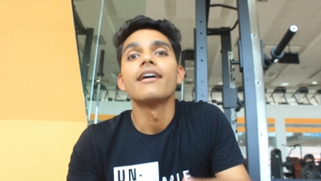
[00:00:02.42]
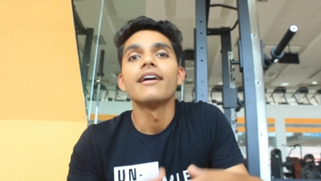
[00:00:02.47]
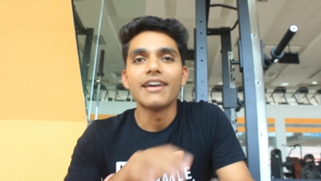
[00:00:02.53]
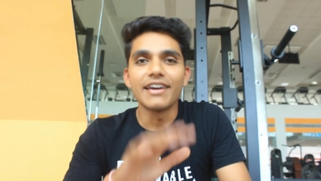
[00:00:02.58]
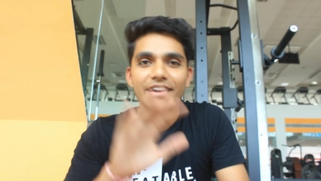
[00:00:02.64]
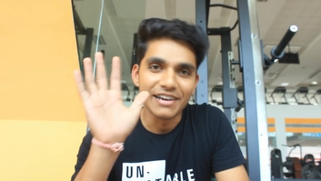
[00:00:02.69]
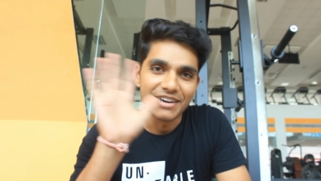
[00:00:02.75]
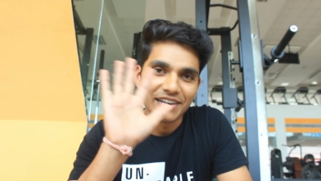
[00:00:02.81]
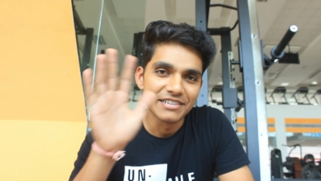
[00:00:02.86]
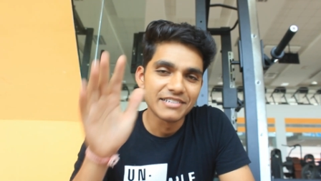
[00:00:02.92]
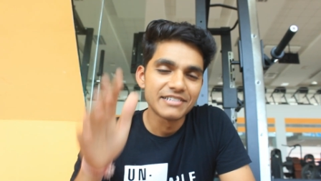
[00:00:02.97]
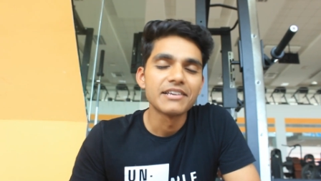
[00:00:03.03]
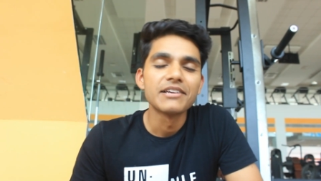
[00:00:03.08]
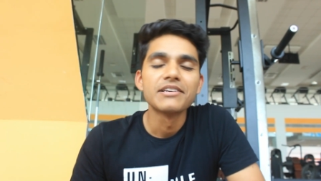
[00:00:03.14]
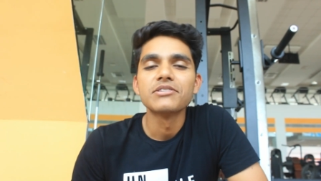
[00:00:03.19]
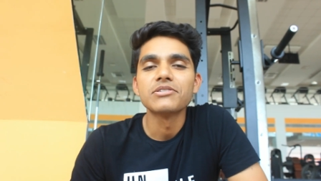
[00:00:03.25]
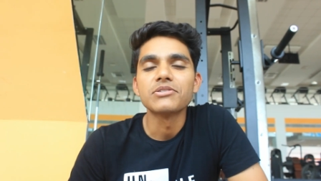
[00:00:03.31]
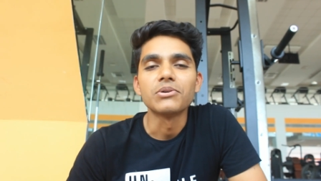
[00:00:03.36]
hey guys
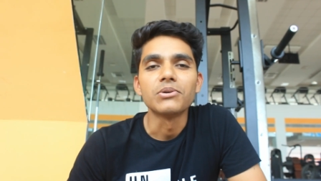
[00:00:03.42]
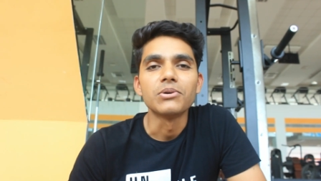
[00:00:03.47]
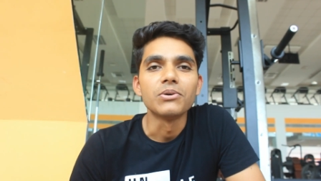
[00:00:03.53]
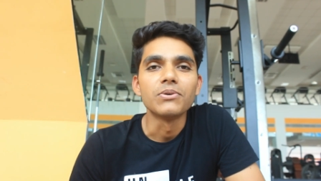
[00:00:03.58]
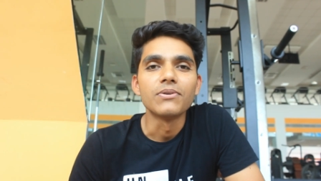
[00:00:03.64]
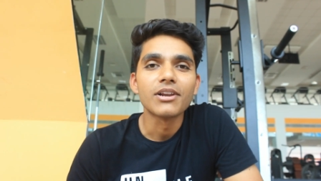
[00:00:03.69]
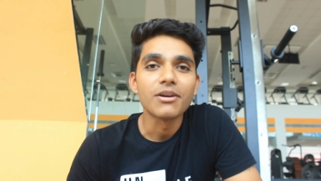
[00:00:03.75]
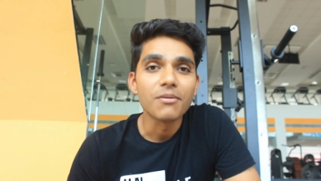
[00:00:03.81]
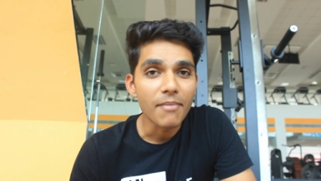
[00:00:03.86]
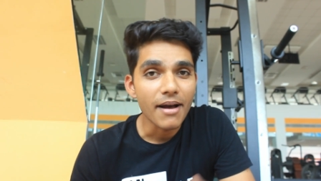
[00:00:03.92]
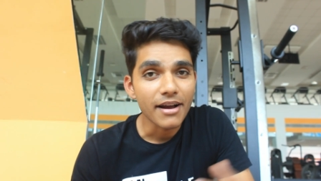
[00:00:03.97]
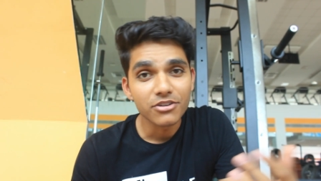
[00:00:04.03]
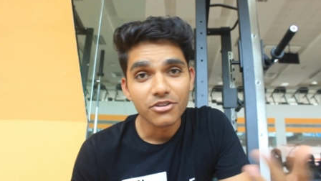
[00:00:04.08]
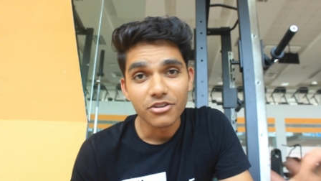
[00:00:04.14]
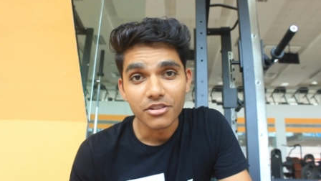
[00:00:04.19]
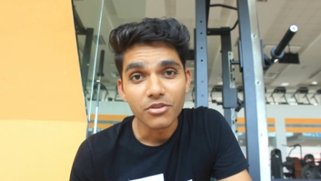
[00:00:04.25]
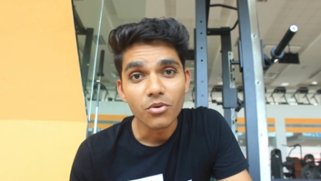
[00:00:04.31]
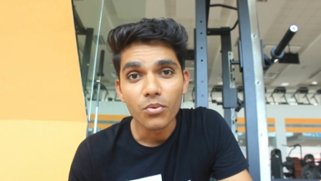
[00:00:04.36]
so welcome back
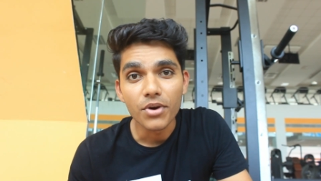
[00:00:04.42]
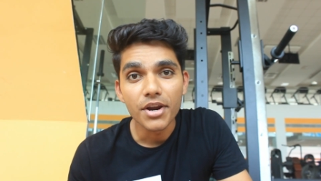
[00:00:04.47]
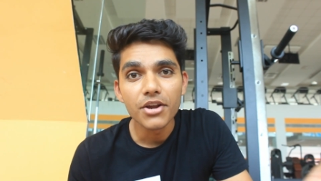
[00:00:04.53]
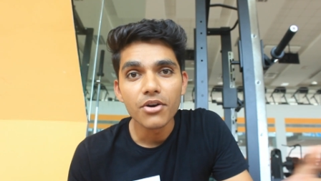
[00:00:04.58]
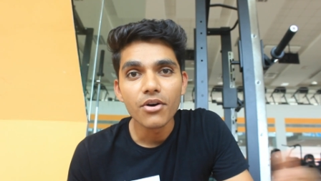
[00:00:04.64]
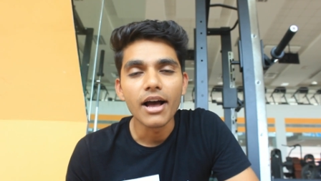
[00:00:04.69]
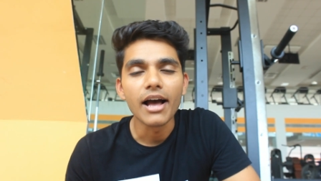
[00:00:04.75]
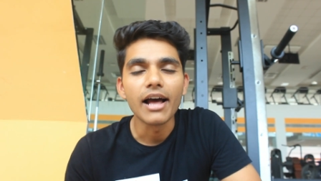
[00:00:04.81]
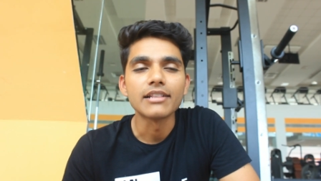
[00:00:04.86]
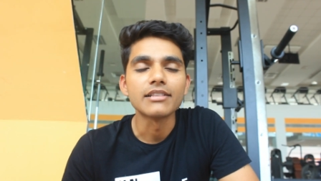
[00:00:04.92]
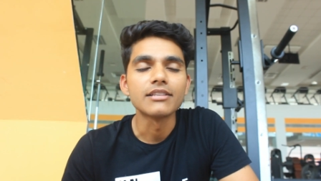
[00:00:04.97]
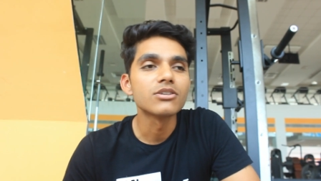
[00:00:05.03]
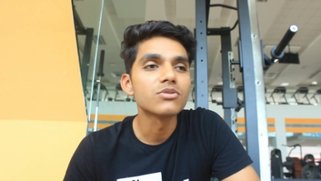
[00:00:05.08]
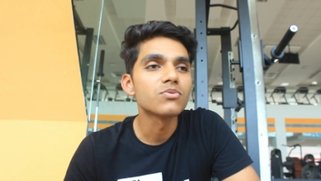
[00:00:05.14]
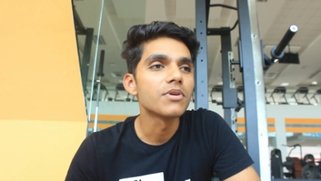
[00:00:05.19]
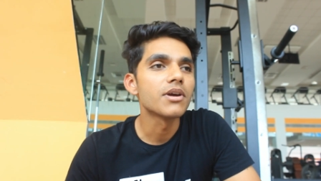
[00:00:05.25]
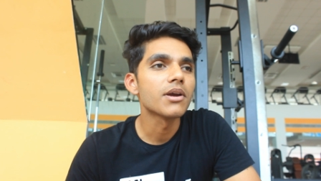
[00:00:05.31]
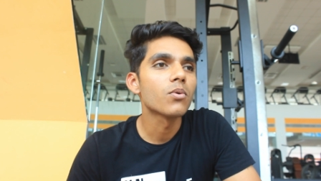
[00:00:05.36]
to another video and
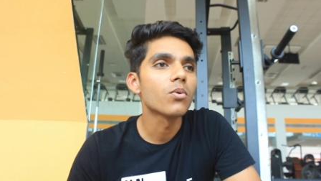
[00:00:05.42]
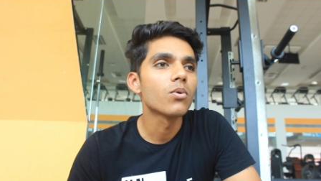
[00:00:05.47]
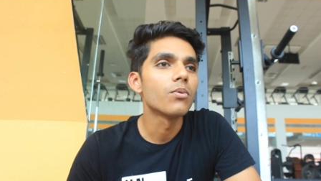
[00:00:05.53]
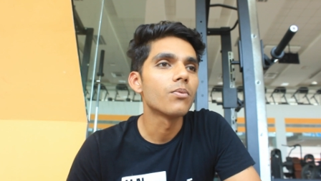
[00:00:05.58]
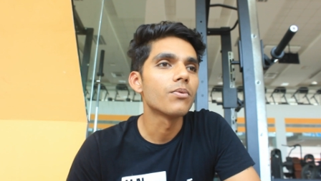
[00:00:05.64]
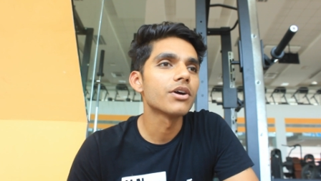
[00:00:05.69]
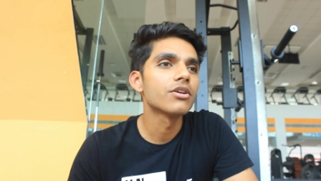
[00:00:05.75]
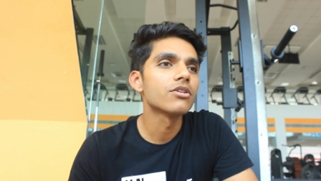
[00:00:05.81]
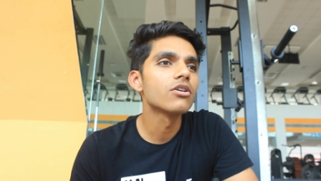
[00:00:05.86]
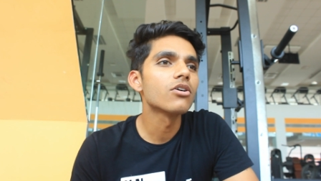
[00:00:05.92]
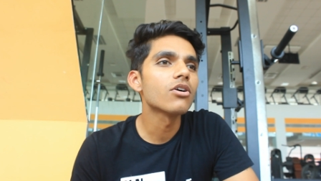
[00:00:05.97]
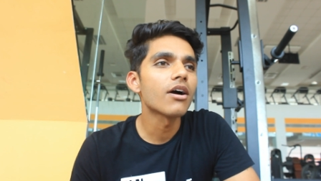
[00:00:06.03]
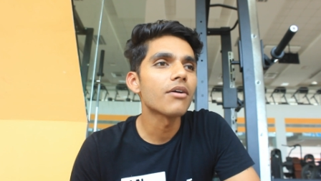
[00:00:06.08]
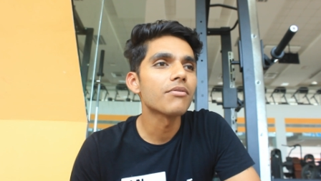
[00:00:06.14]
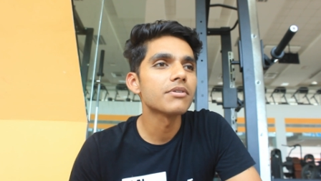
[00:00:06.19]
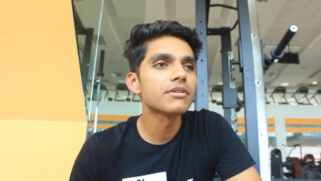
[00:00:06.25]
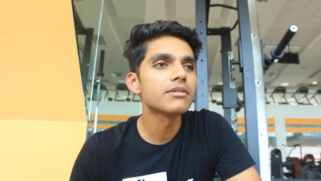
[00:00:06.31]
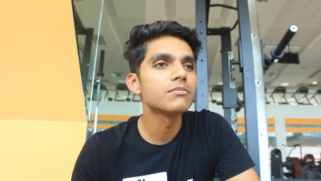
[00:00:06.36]
this week we're gonna look
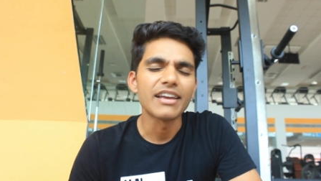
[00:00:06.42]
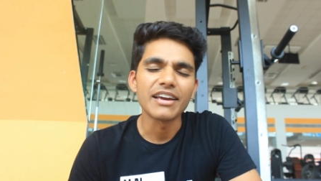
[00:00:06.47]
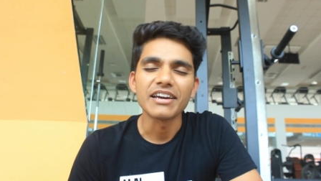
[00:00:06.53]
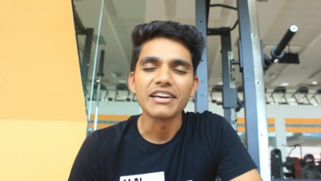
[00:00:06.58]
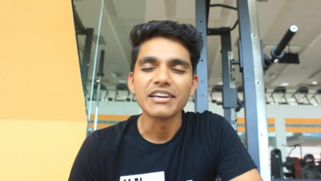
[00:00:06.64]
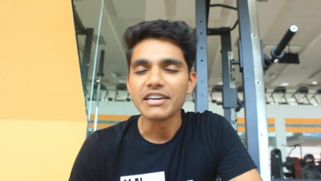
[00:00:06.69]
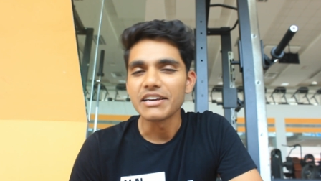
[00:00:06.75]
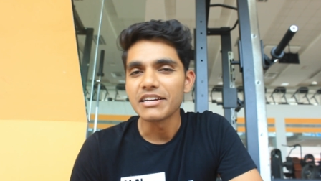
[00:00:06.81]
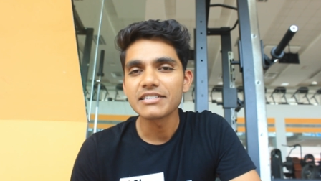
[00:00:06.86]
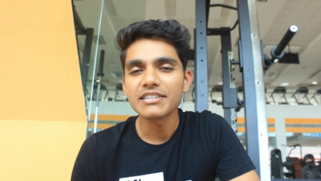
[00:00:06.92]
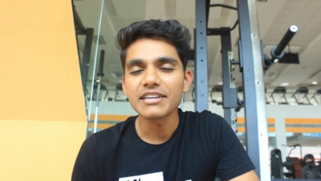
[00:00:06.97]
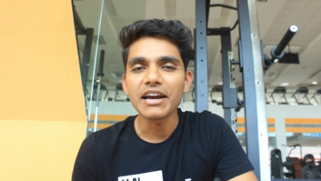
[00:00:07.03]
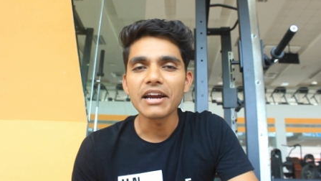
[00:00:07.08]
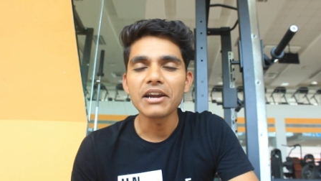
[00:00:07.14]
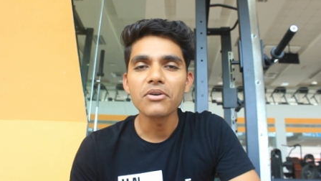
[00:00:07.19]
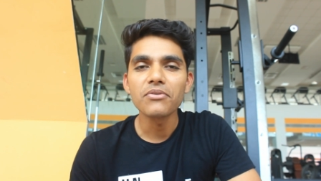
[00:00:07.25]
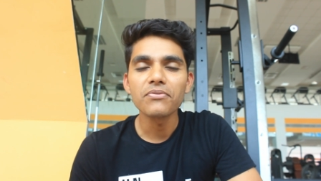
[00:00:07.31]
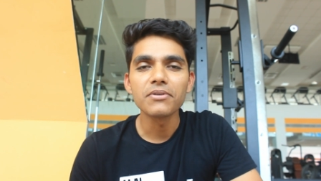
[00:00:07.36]
after like it's a
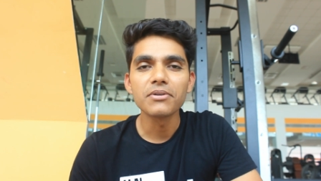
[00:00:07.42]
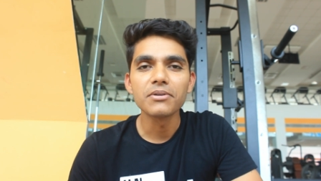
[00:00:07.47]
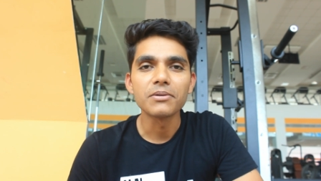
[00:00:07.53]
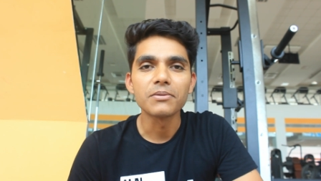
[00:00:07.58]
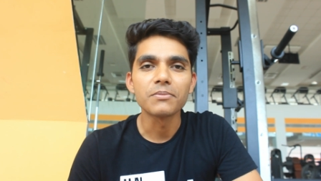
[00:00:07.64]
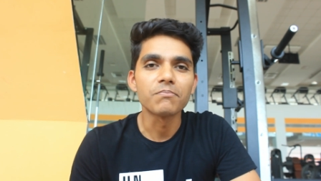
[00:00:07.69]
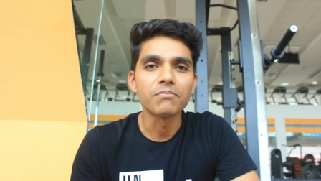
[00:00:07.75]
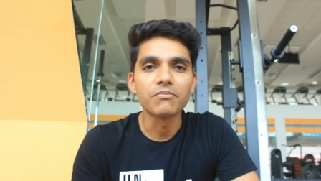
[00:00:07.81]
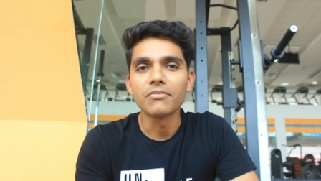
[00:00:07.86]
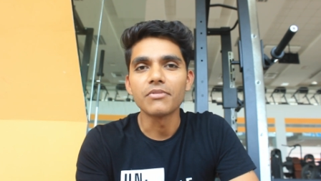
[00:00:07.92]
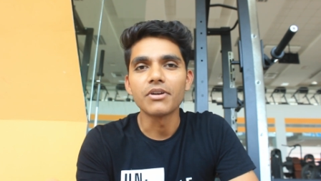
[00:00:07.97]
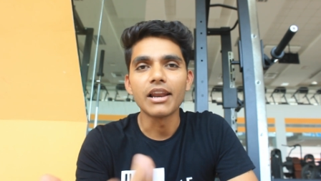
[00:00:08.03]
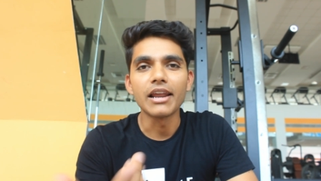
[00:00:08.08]
kind of a, um,